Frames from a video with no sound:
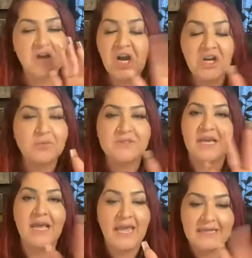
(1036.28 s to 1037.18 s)

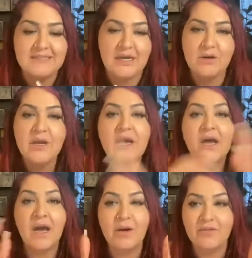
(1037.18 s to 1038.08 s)
100% hands down.
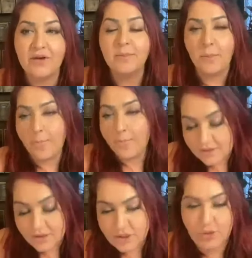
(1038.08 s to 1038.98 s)
However,
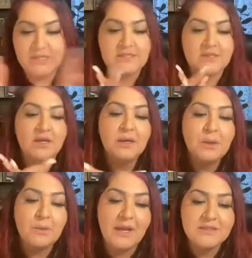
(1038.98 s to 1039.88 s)
your choice,
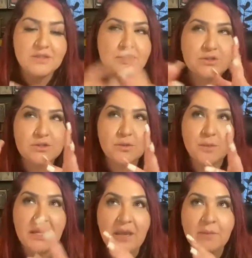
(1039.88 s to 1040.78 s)
right? So
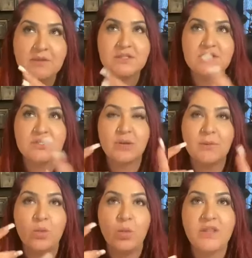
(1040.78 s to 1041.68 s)
being able to
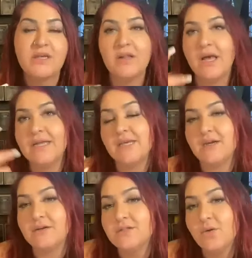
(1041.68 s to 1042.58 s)
determine what the client's
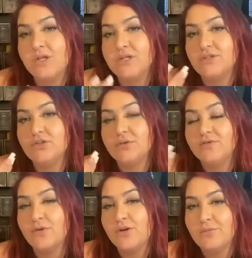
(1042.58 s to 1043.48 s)
hair is going to do
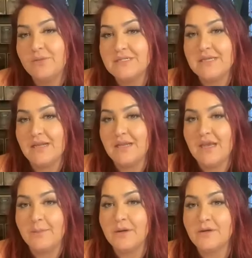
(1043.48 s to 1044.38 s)
before you mix any
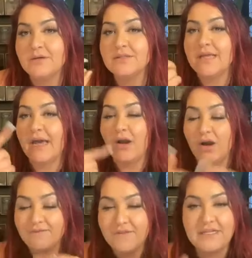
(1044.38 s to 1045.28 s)
chemicals, that
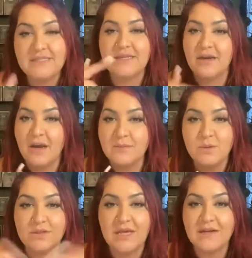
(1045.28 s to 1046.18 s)
confidence that comes
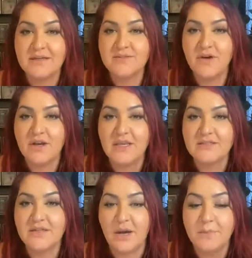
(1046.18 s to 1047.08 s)
with that is
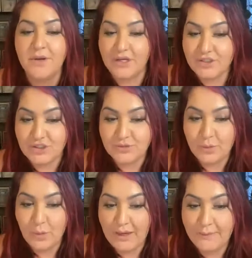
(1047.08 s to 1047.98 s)
fucking top notch.
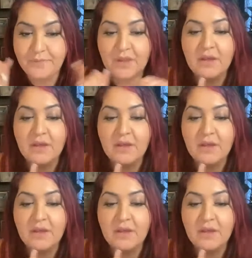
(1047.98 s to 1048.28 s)
Okay.